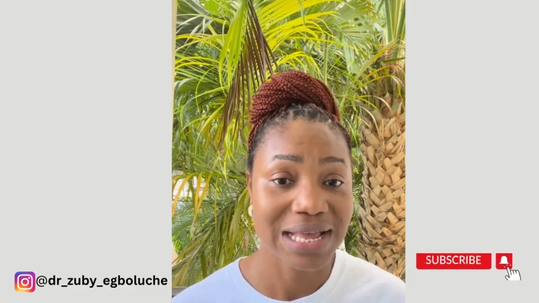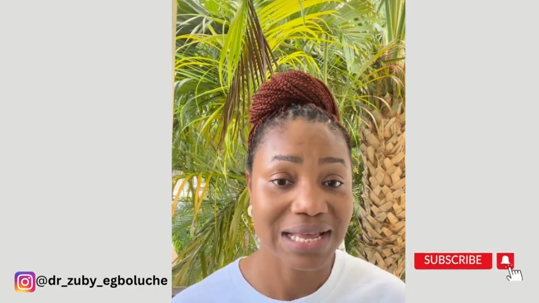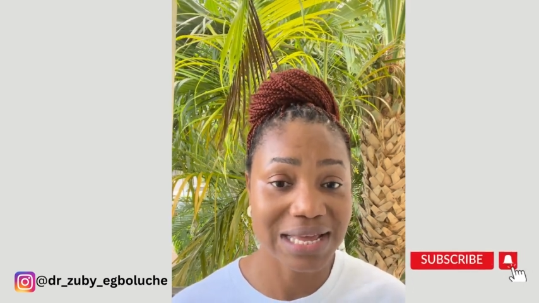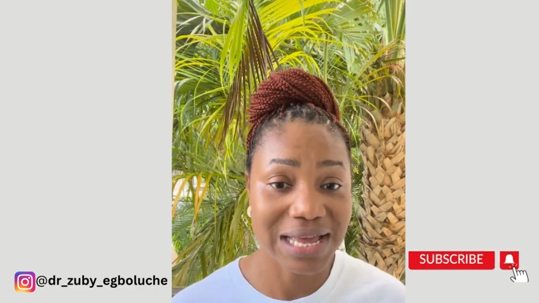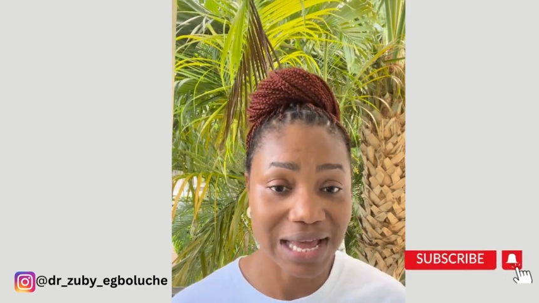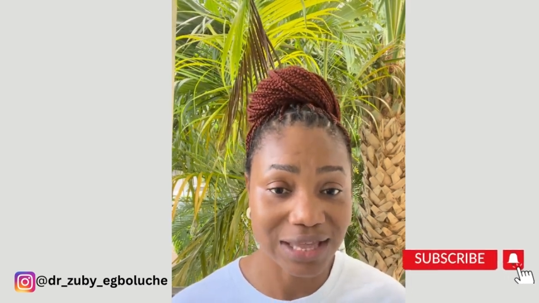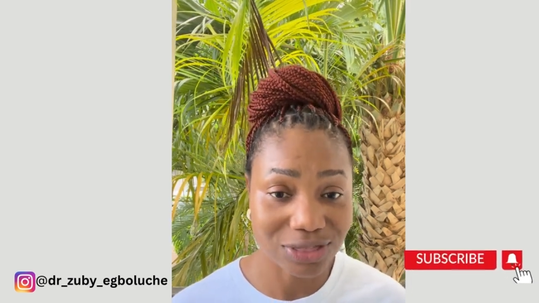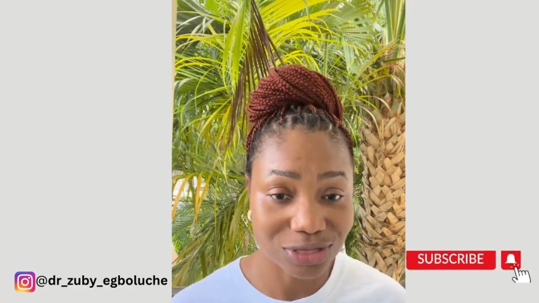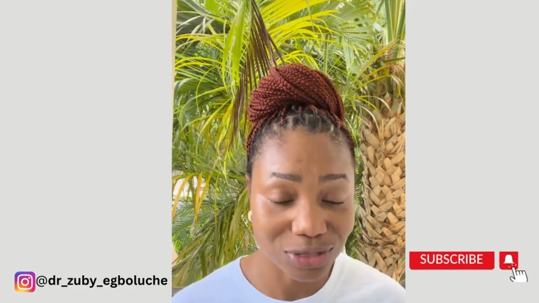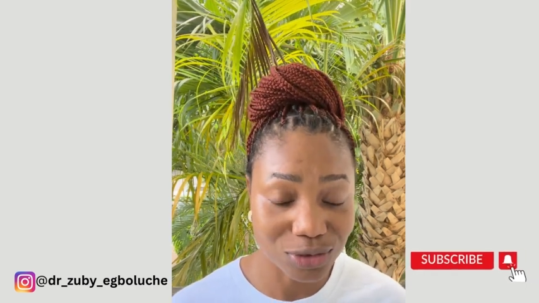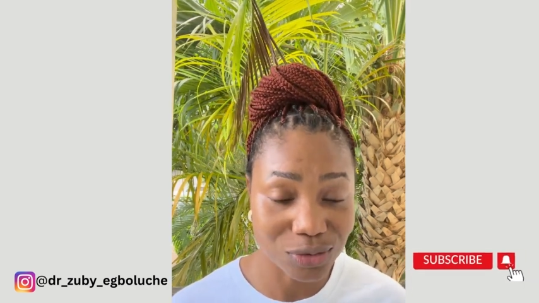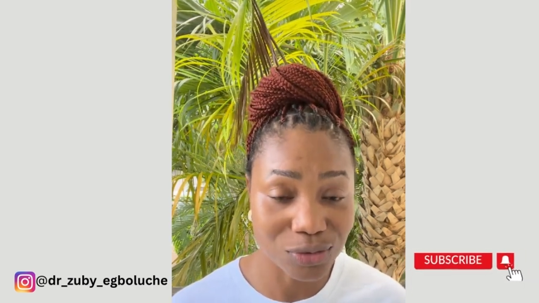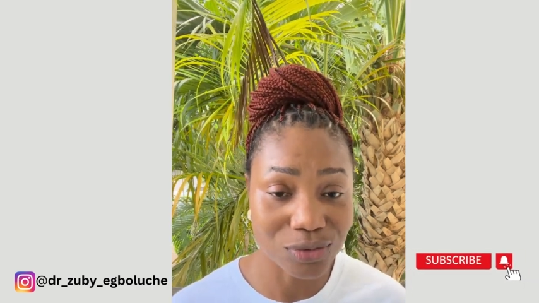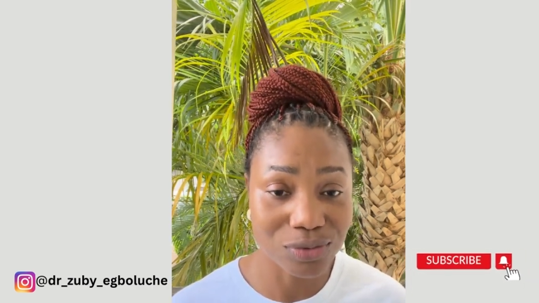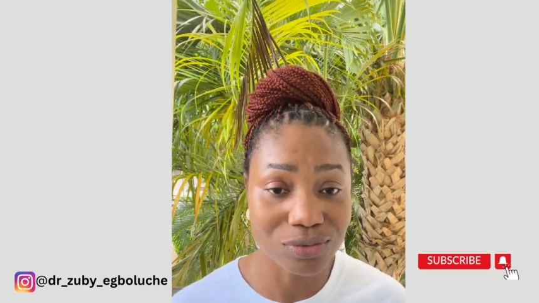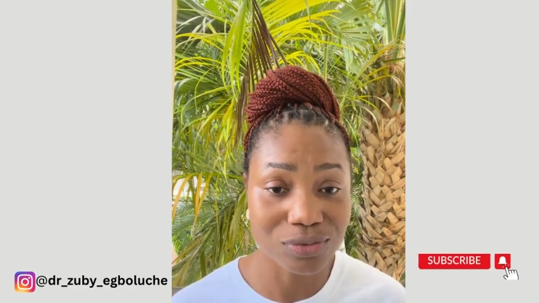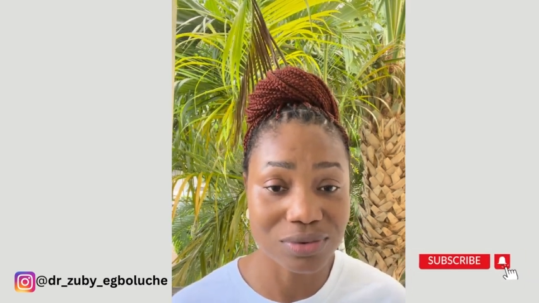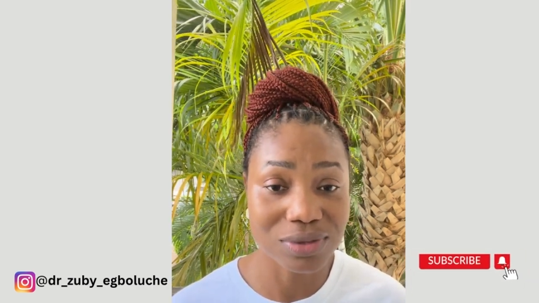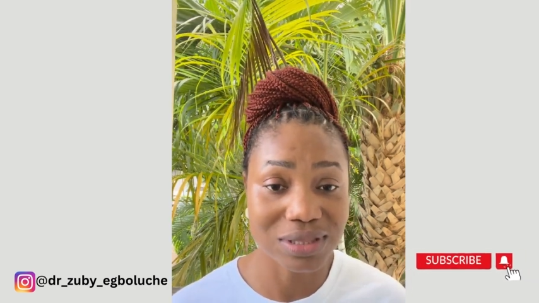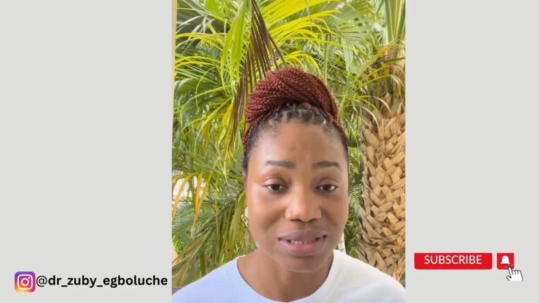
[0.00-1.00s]
get
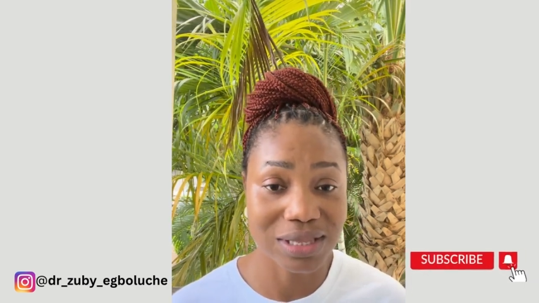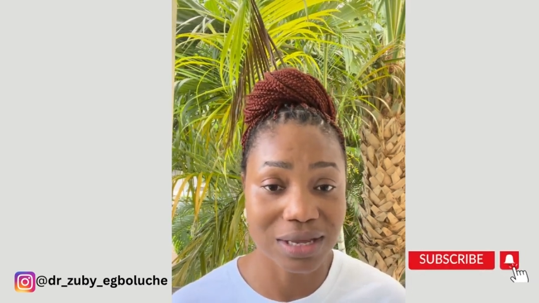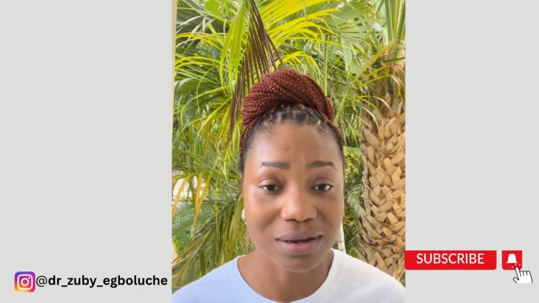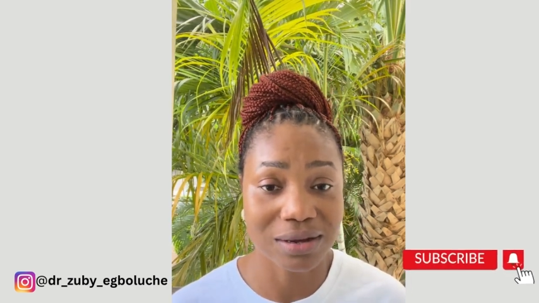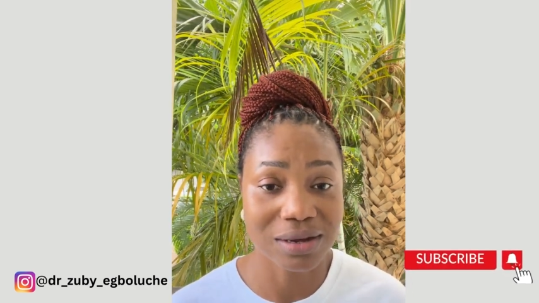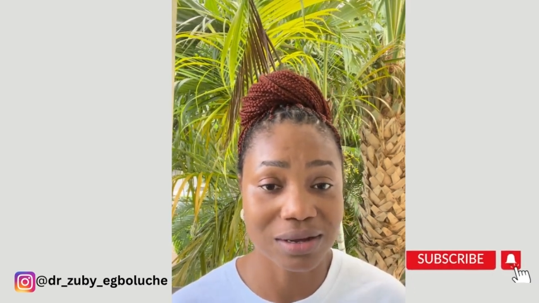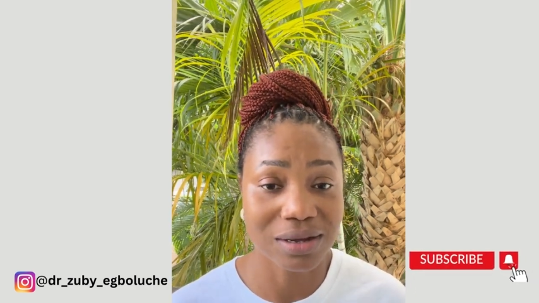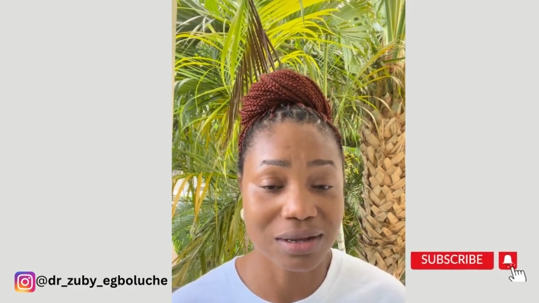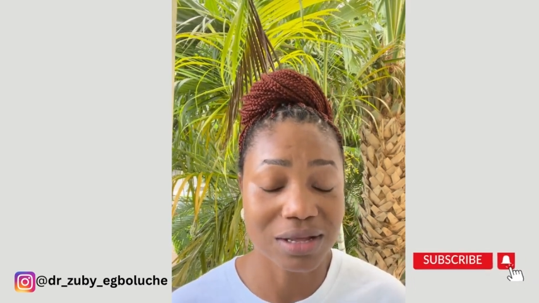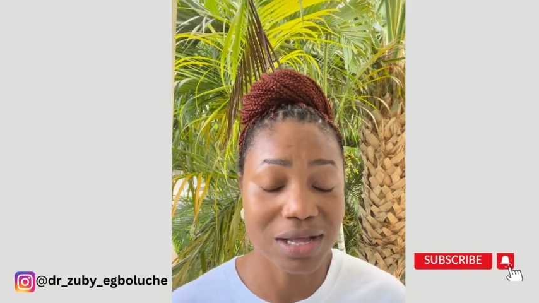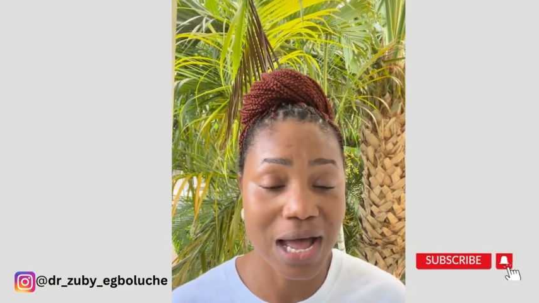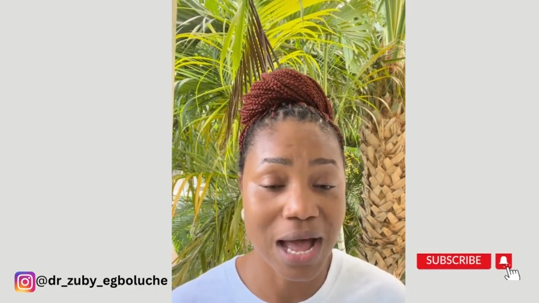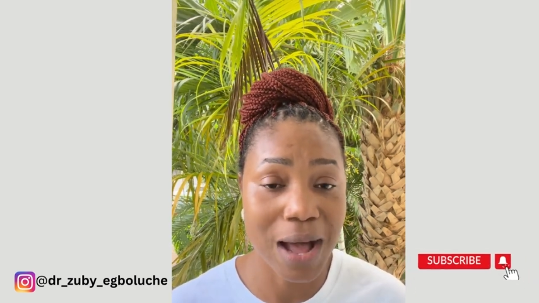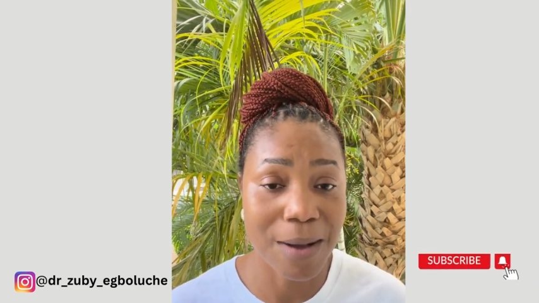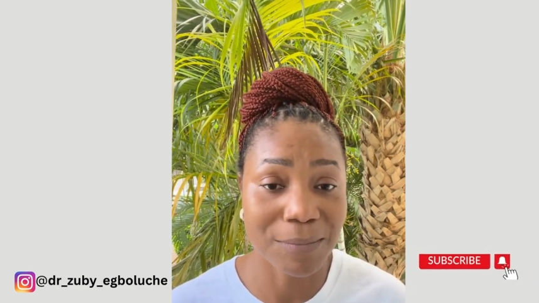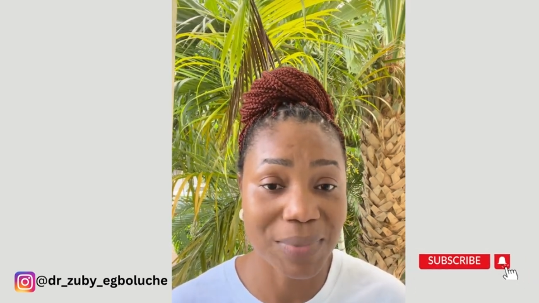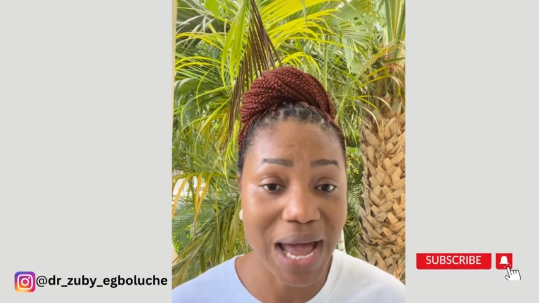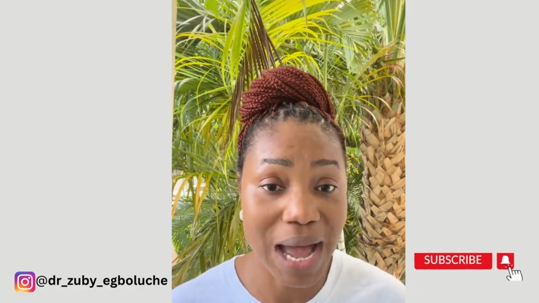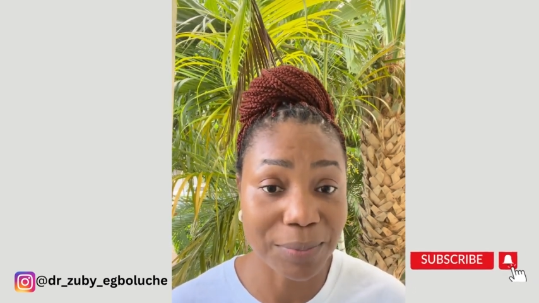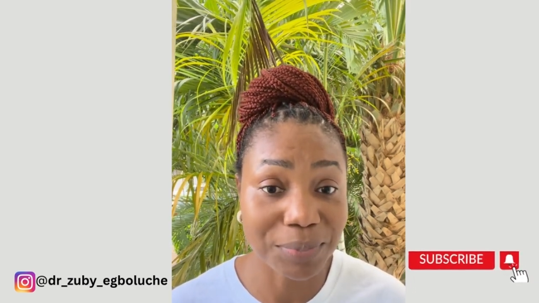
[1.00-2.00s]
through the
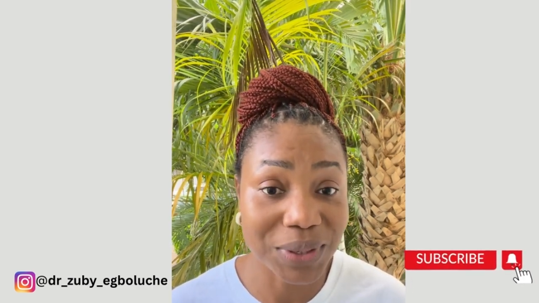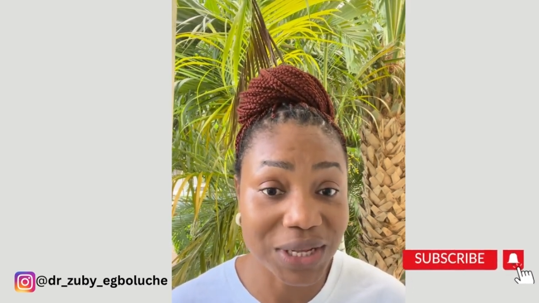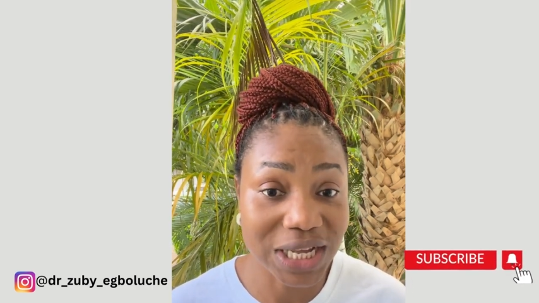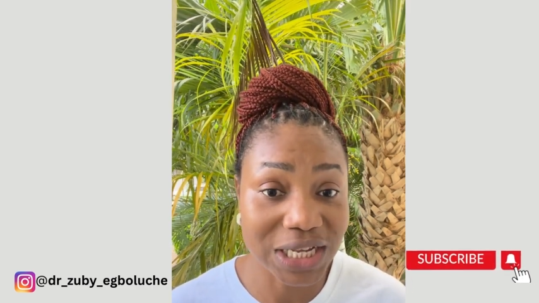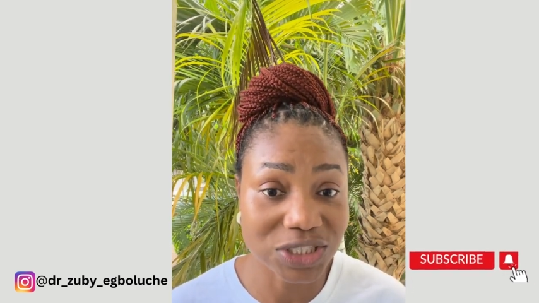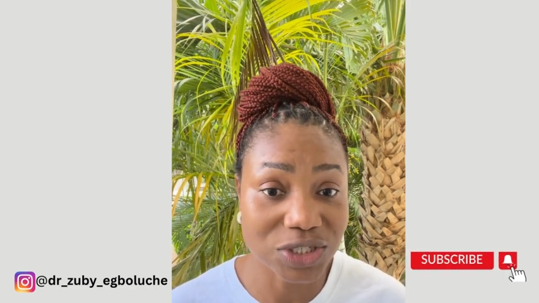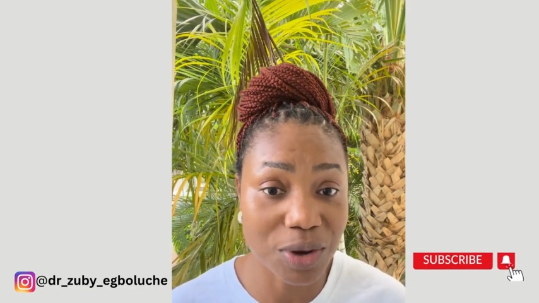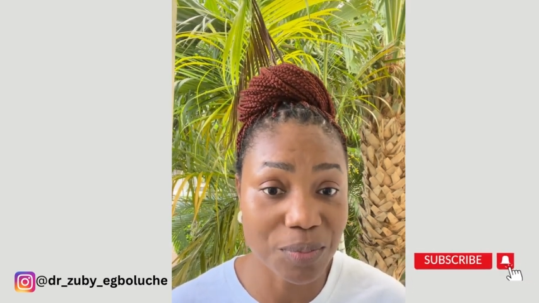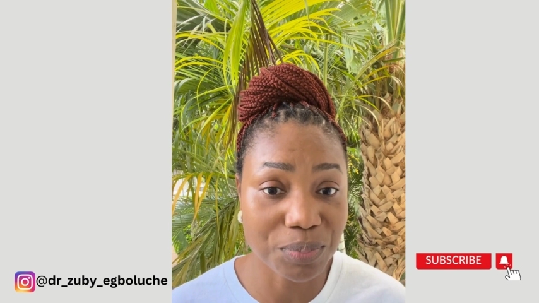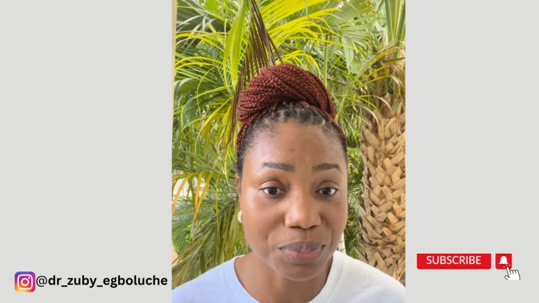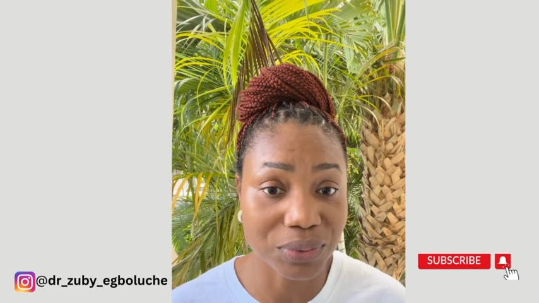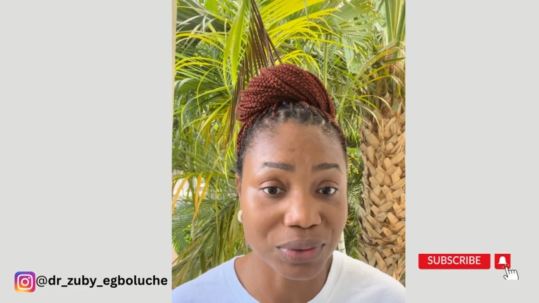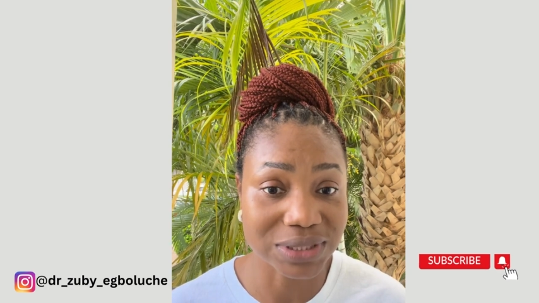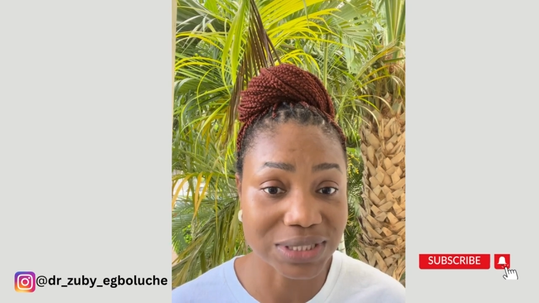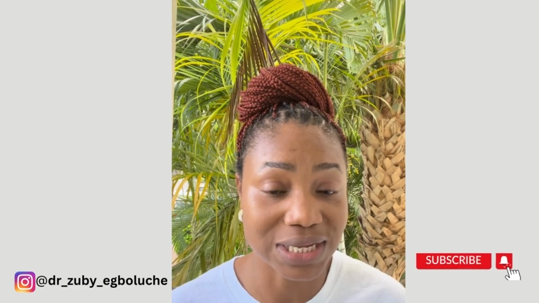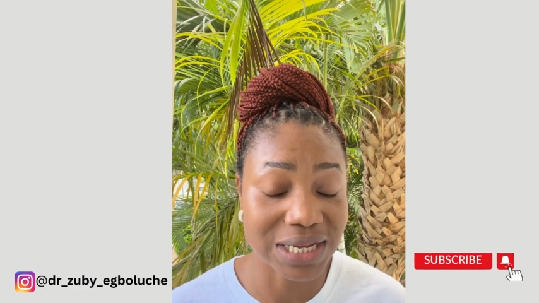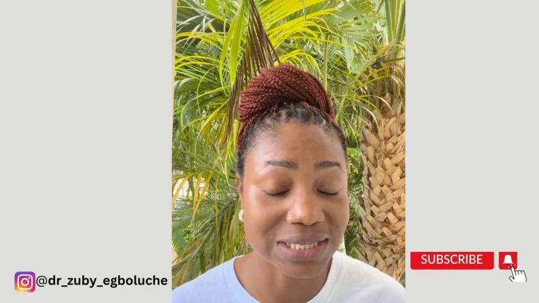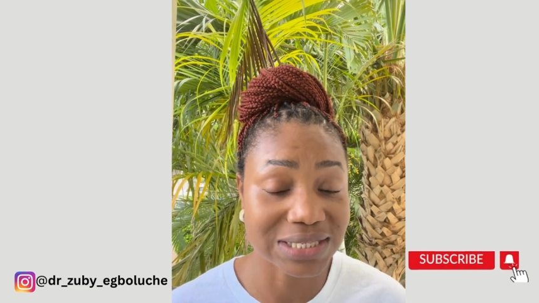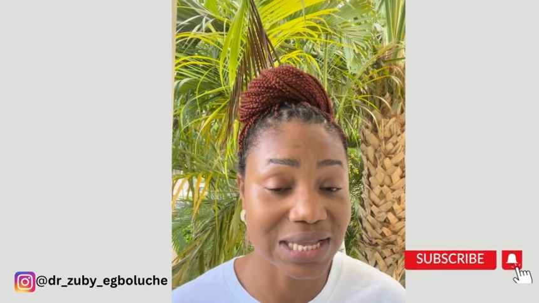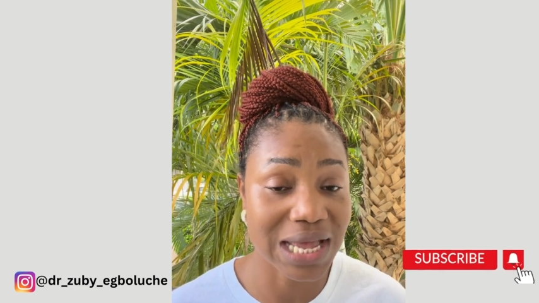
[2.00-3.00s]
application
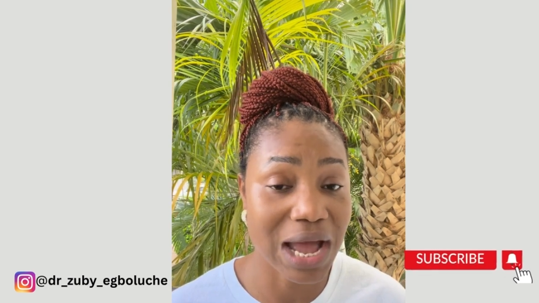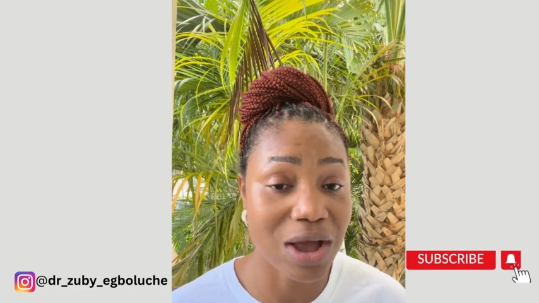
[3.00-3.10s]
process